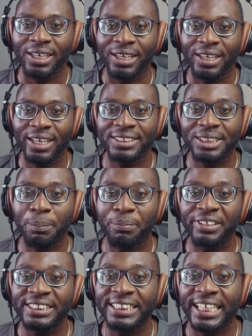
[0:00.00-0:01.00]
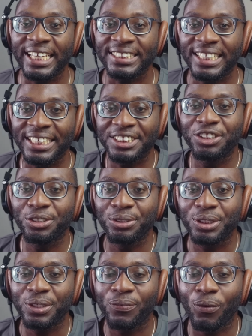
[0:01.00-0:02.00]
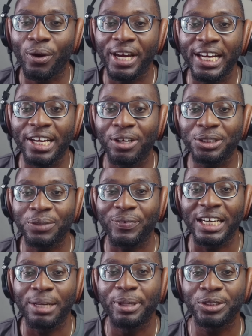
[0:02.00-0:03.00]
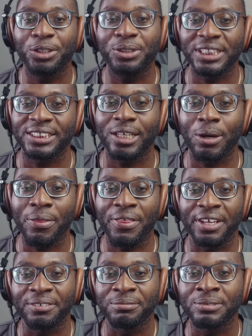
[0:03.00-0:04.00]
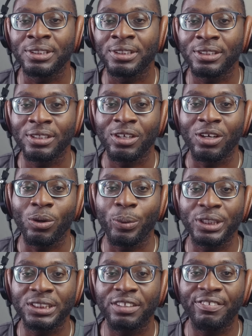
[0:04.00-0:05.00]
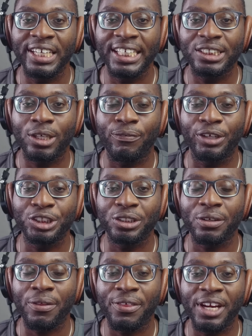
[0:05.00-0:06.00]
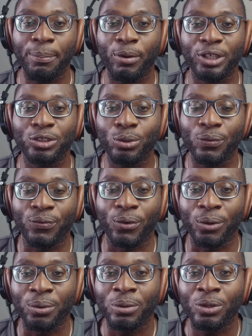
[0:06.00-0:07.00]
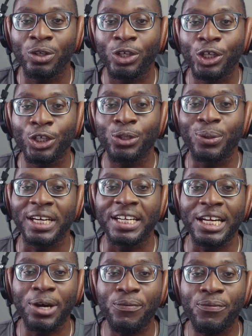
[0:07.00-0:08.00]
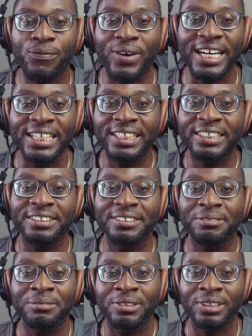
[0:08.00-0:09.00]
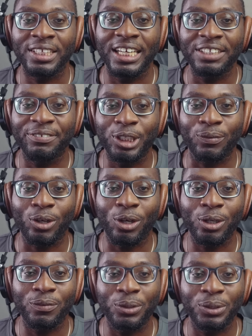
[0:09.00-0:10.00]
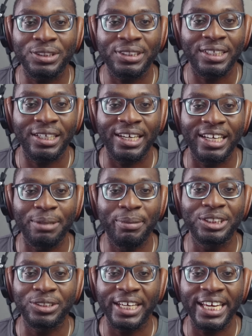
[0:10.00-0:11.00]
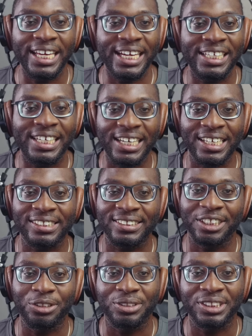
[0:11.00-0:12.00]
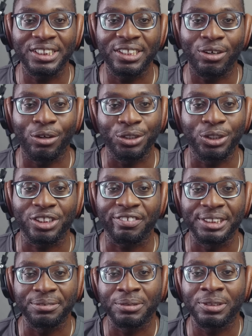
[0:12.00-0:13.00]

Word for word: Here's a pretty exciting news for a lot of Elementor users out there. With the release of version three point two four, you can now finally get rid of all of those Elementor A I nags that you see on your screen.